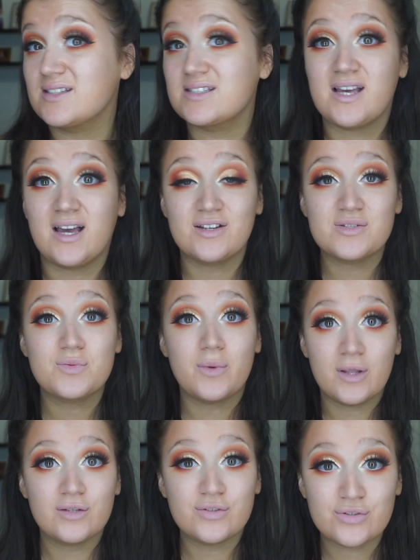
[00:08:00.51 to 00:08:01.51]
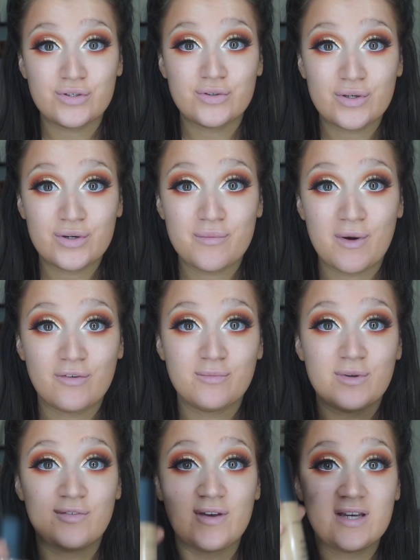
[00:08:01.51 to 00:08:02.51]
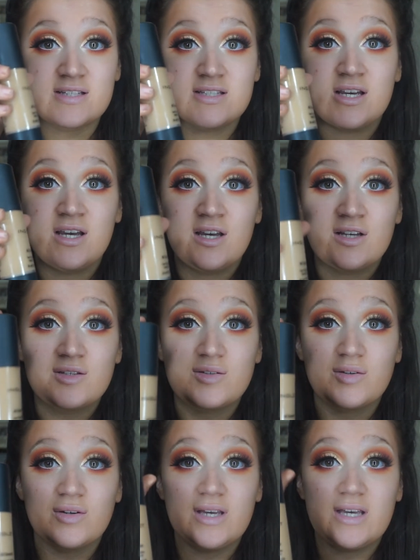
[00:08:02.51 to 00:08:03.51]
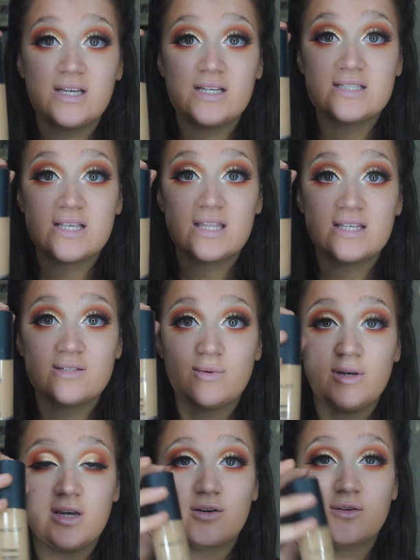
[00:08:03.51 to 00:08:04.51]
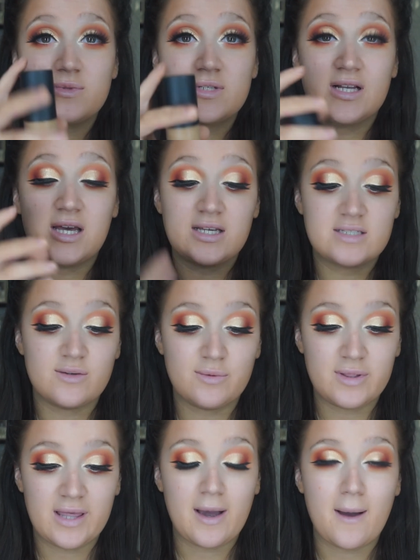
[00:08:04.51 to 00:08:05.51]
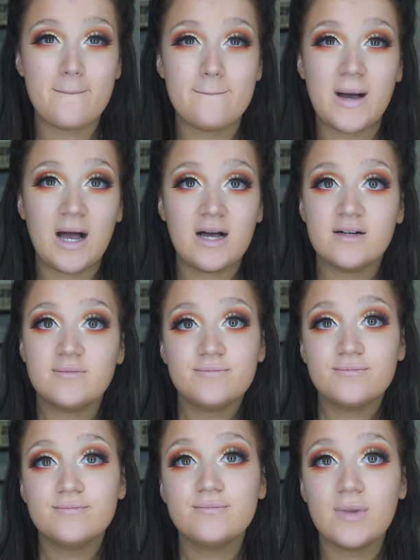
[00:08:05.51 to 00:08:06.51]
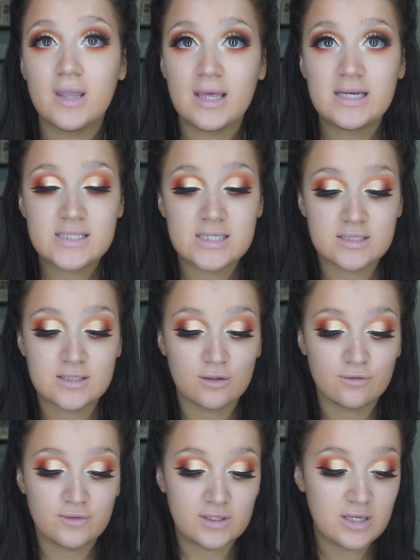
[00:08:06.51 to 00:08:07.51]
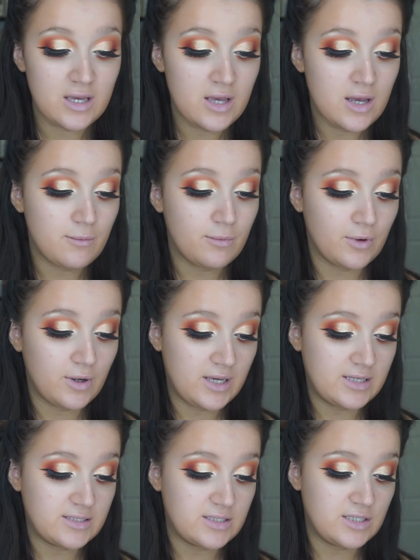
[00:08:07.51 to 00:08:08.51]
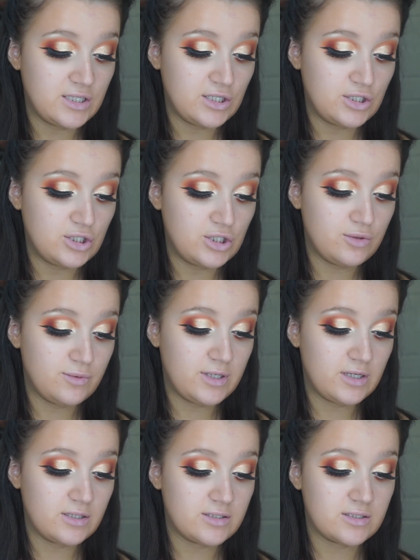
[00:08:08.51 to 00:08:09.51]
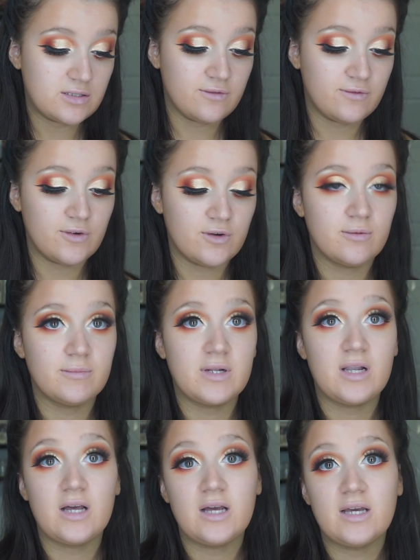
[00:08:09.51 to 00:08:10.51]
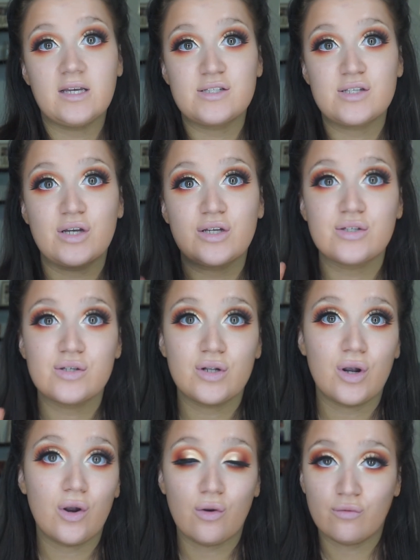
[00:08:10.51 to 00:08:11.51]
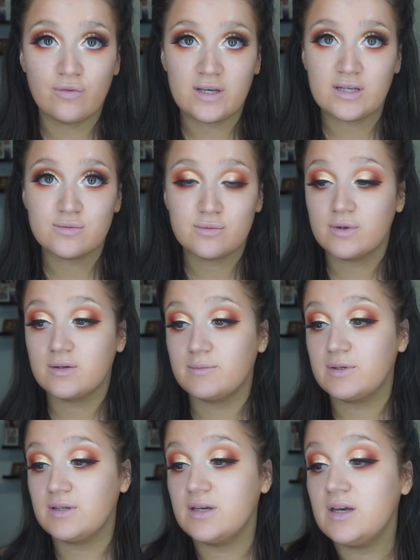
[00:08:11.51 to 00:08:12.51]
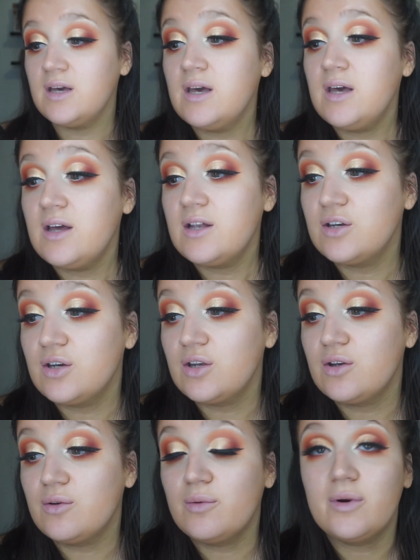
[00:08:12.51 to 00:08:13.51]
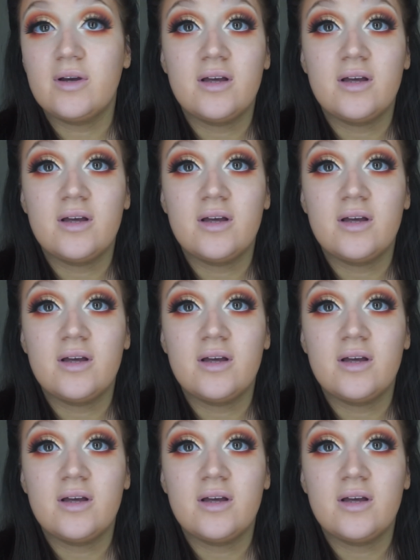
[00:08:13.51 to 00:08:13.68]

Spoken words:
the tan as well and truly come off my face. So it is this one, and it comes in nice with like a matte lid. It's lovely, but it is the dewiest formula. It is lovely. It's one of my new